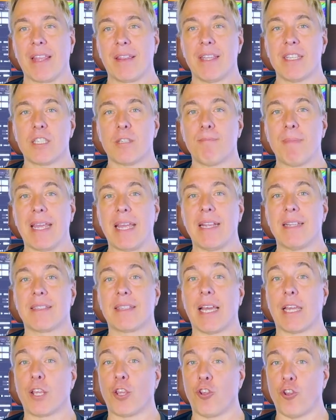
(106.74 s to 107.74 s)
This means
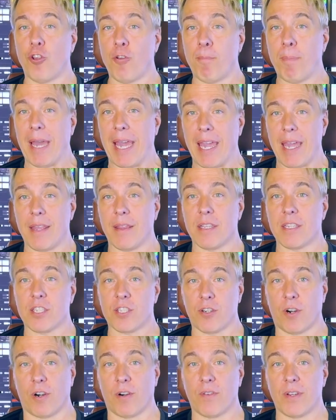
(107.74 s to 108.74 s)
that you pay the
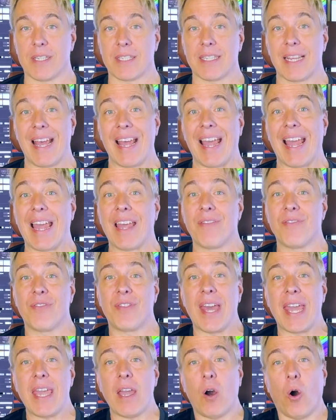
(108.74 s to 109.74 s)
service and
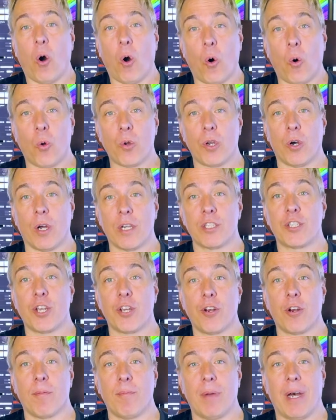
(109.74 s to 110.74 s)
they hold on
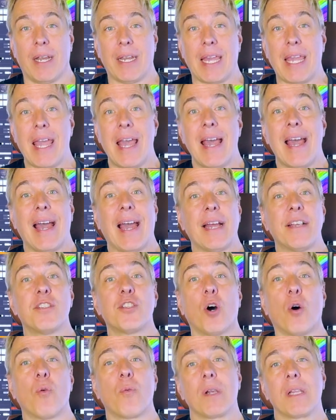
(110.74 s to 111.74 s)
to your money and
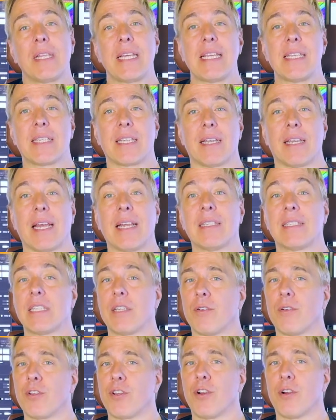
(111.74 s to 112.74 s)
don't release it
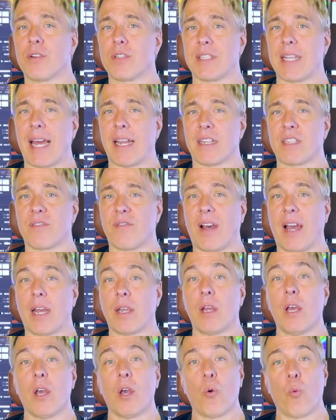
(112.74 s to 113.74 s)
until you're
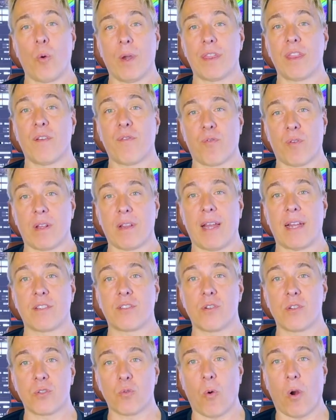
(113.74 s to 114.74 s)
satisfied with the
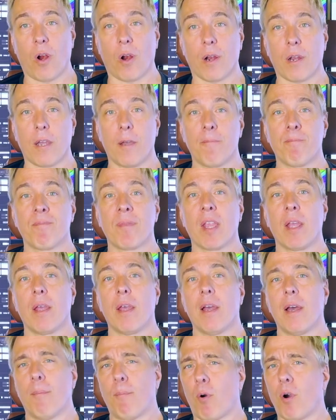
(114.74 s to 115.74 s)
freelancer's work.
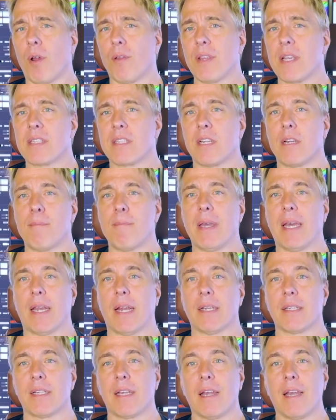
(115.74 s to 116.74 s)
More on this in a
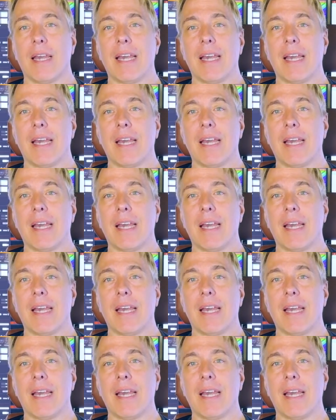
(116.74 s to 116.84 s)
minute.